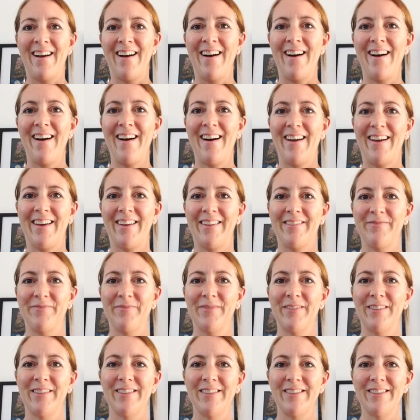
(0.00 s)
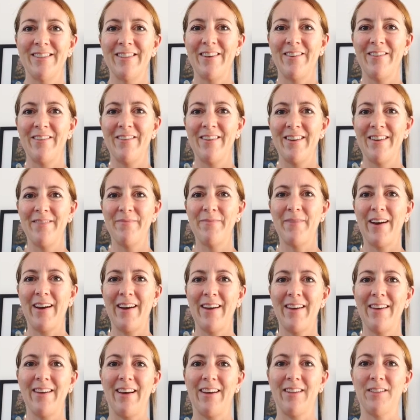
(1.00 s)
Hi. So in
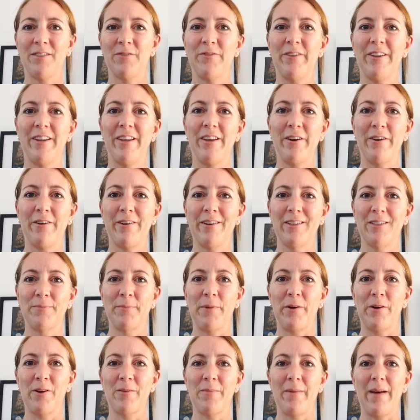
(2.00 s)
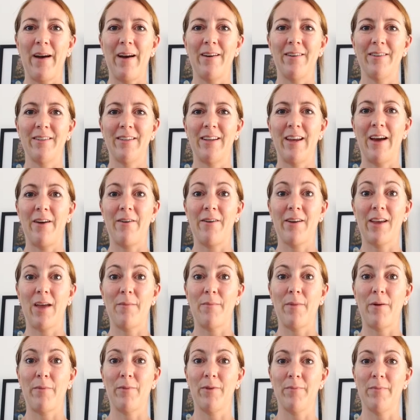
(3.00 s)
my last video I spoke about how I
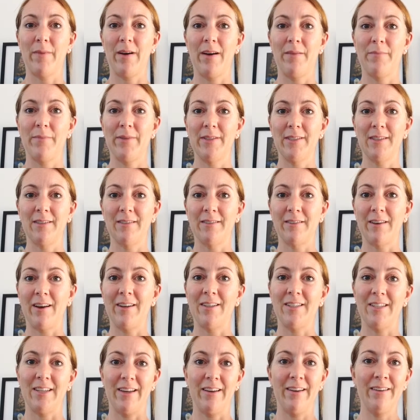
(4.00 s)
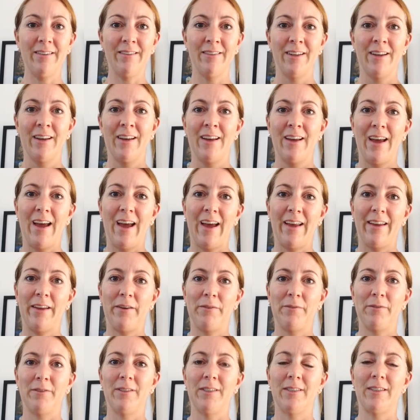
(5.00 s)
came up with my business idea, and
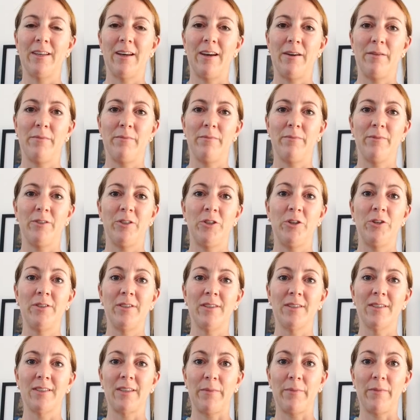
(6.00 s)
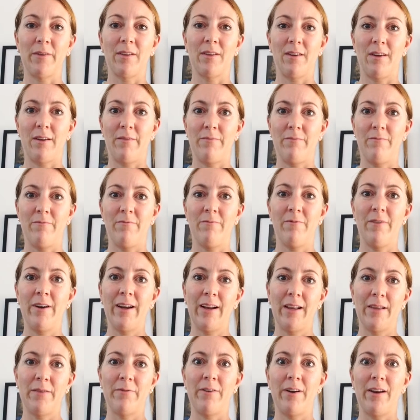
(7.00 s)
it was choosing something that I'm
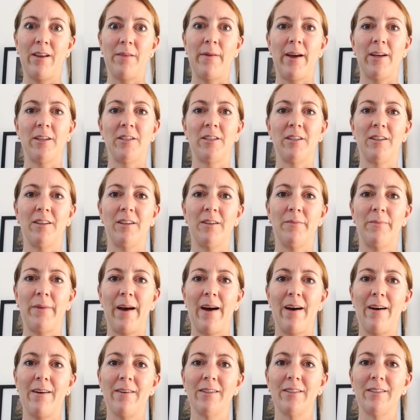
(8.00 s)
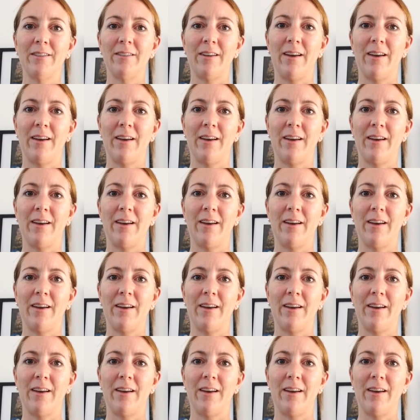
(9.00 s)
really passionate about,